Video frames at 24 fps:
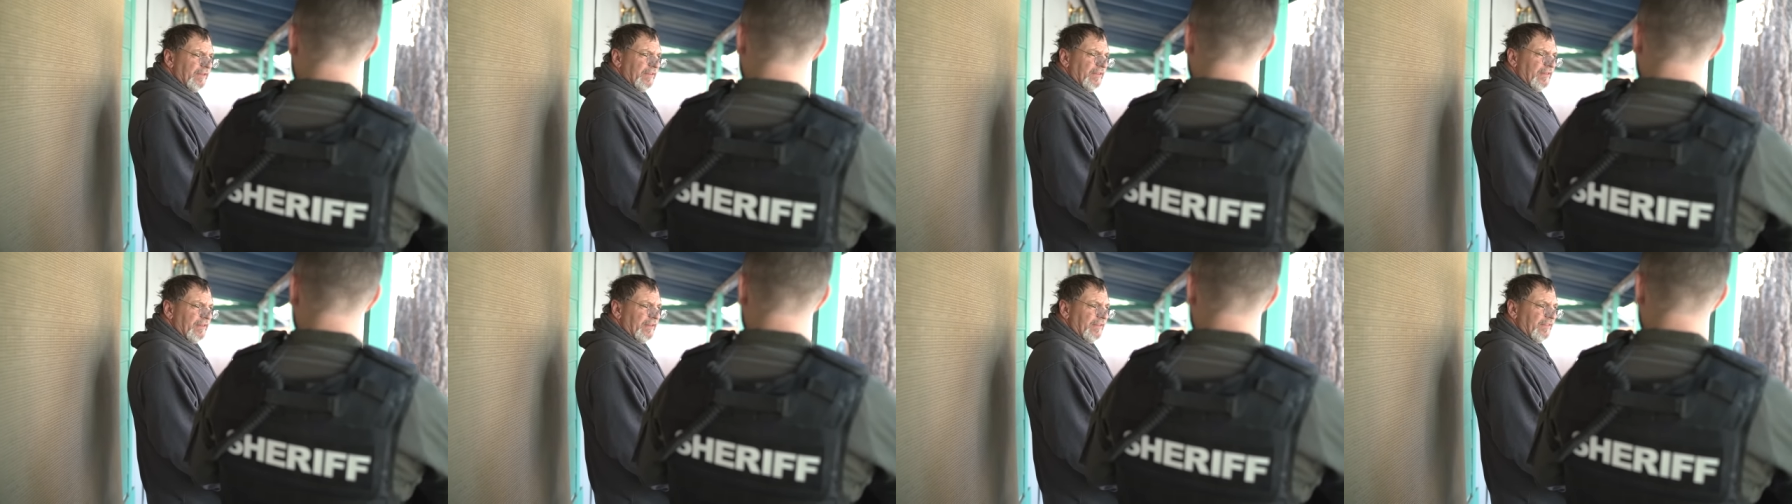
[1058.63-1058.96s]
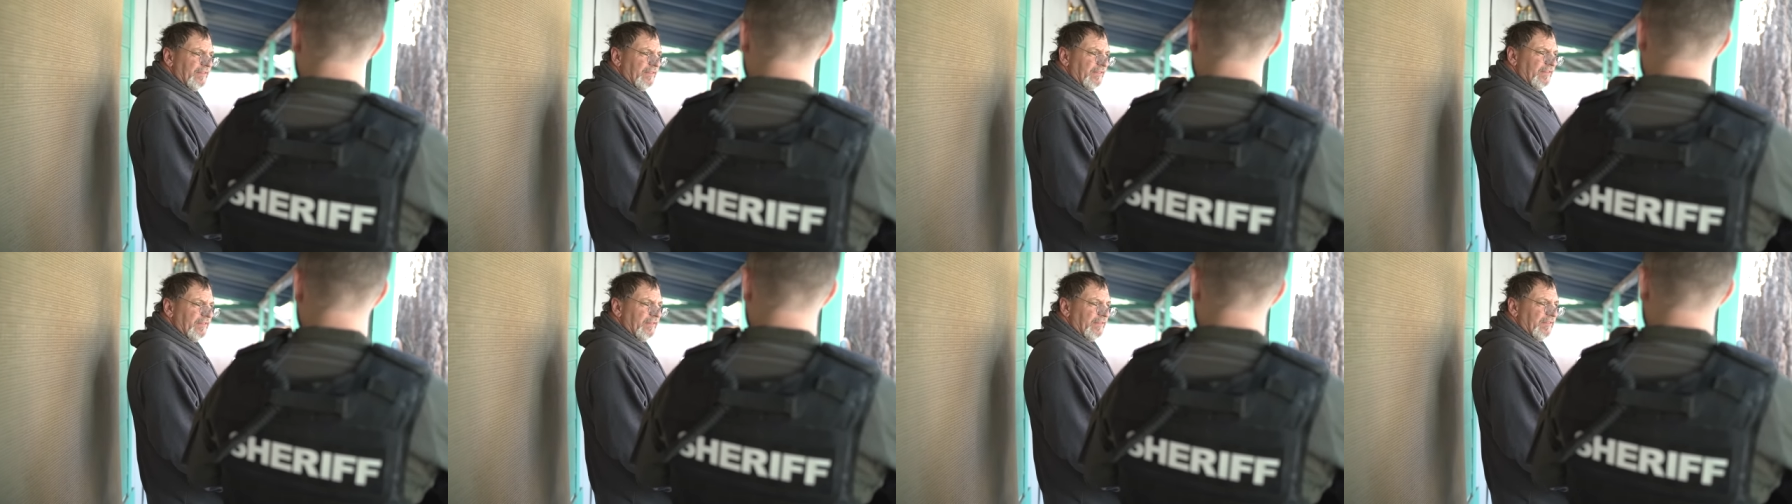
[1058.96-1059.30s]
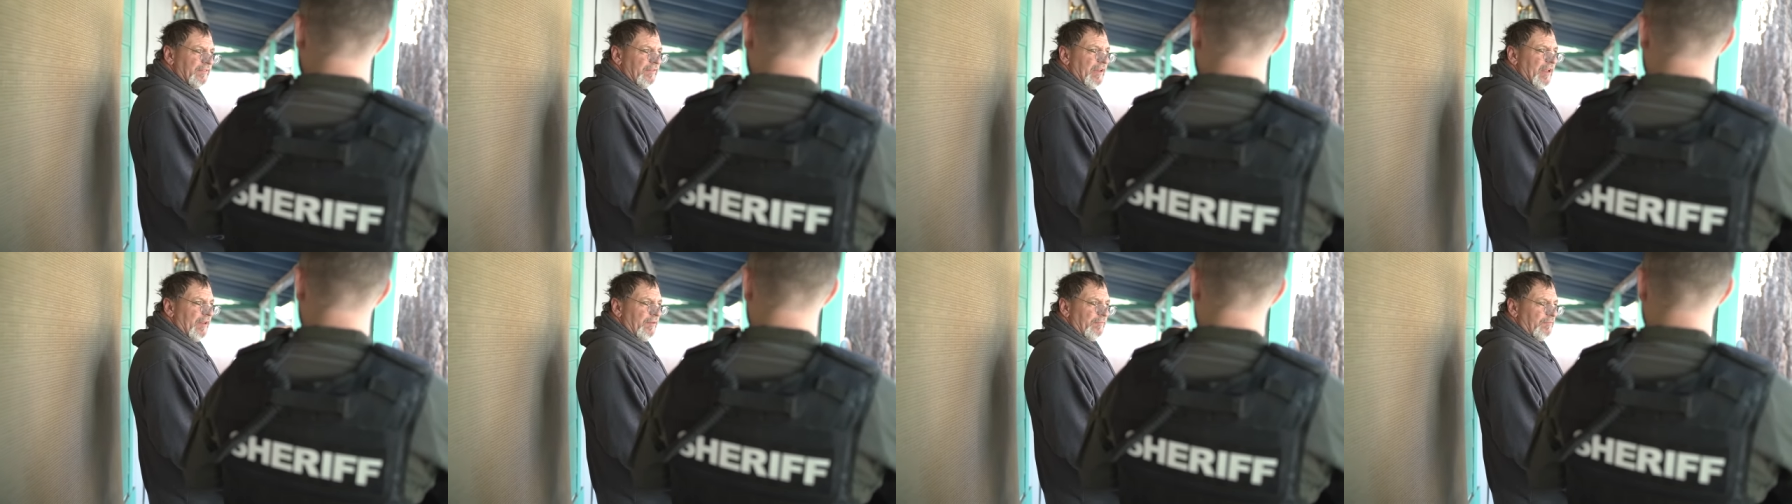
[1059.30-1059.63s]
and then
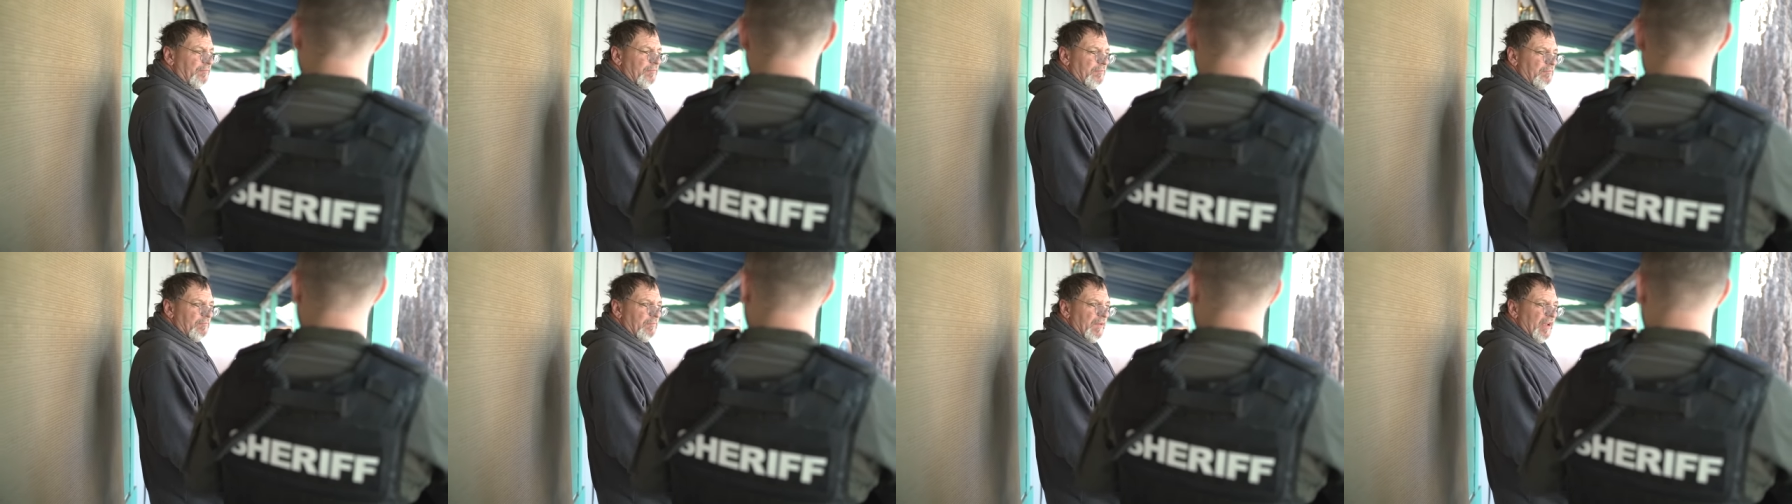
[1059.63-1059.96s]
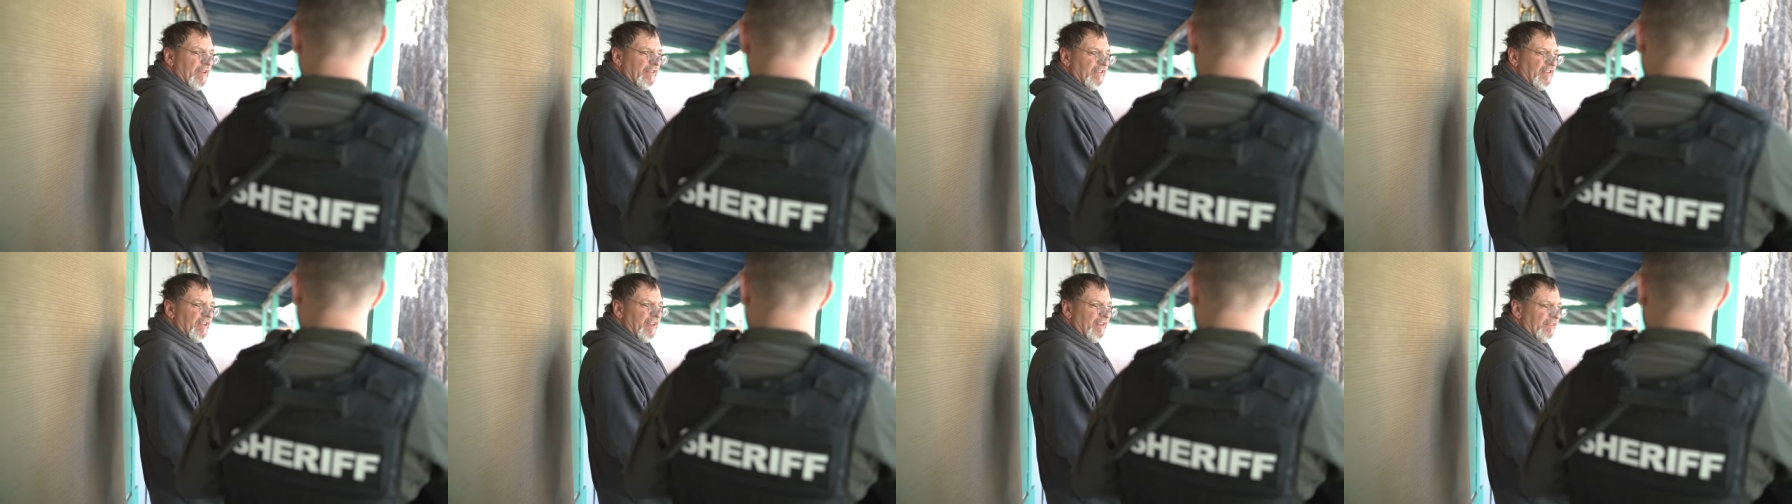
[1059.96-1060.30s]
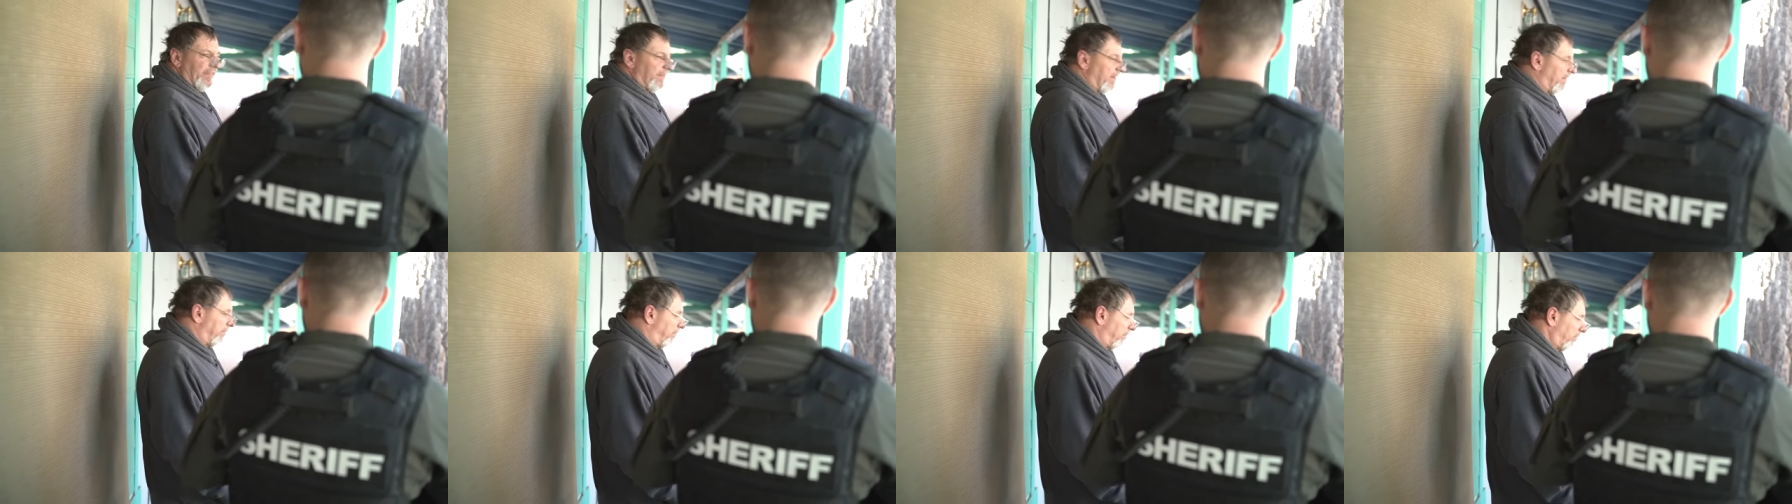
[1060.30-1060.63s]
you, you didn't think about
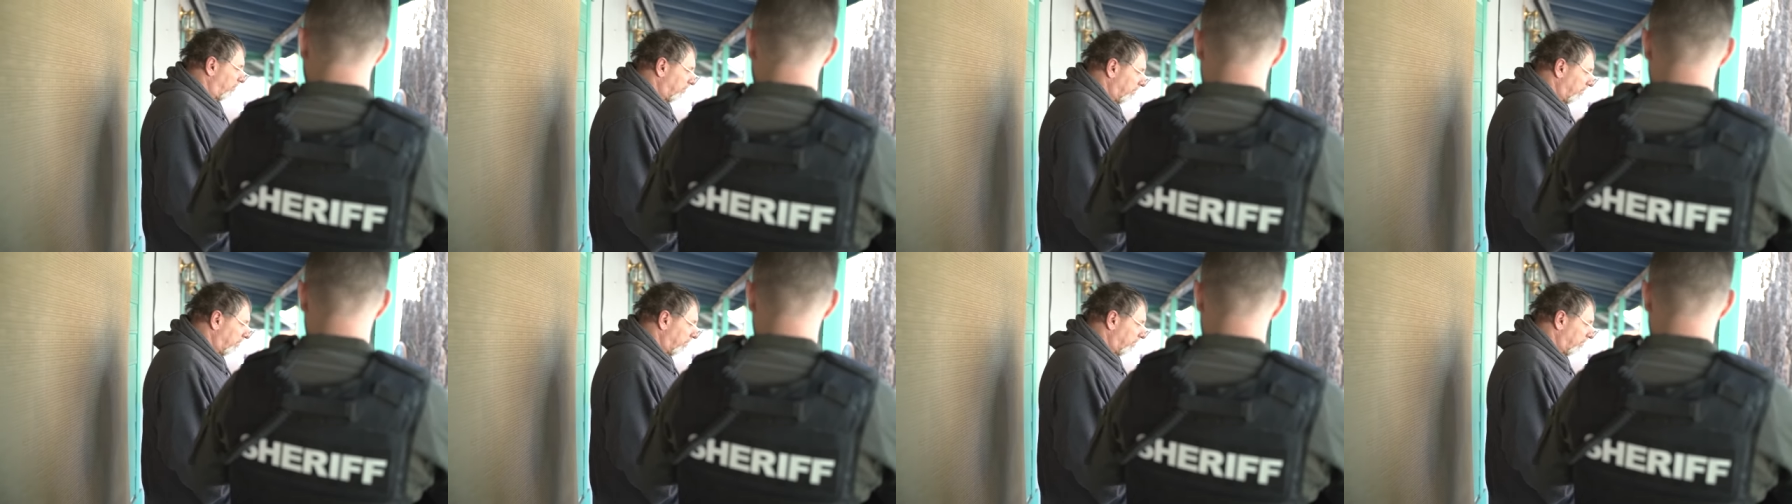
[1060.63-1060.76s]
it?